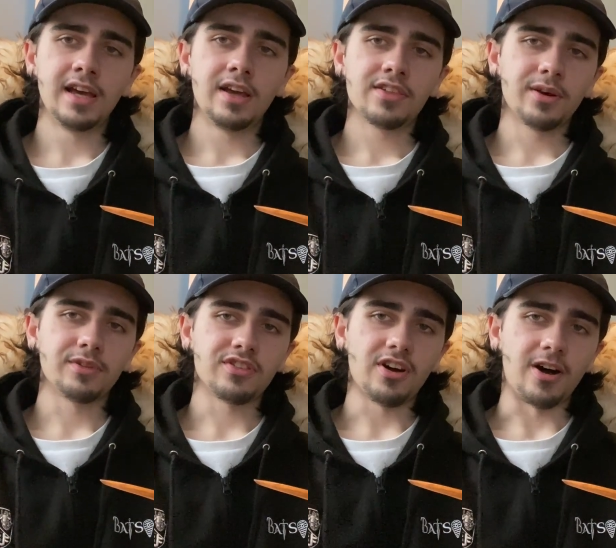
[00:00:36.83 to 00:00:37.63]
So to
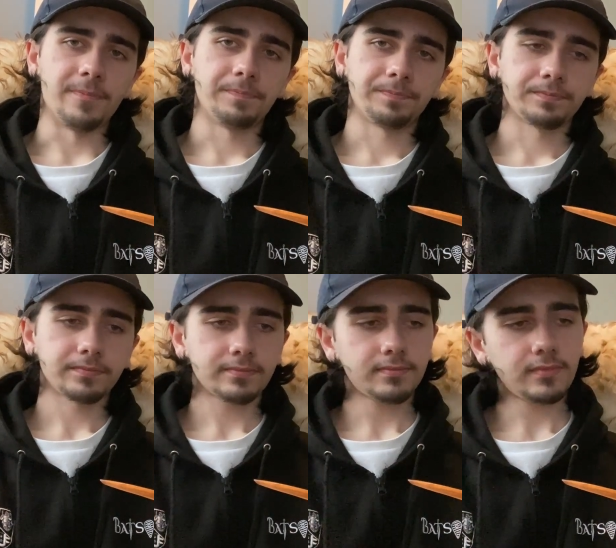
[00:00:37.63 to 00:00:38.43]
start,
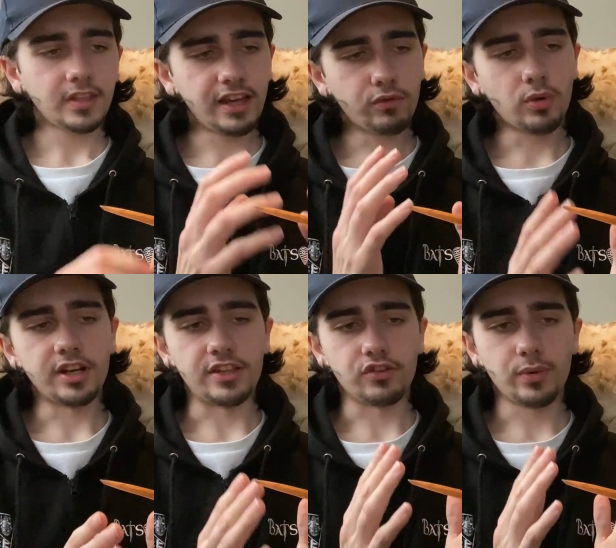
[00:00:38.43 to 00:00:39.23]
everyone
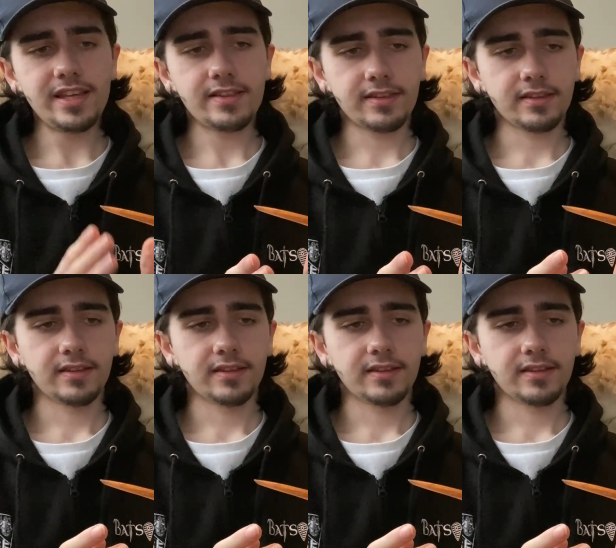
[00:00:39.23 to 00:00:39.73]
needs to eat,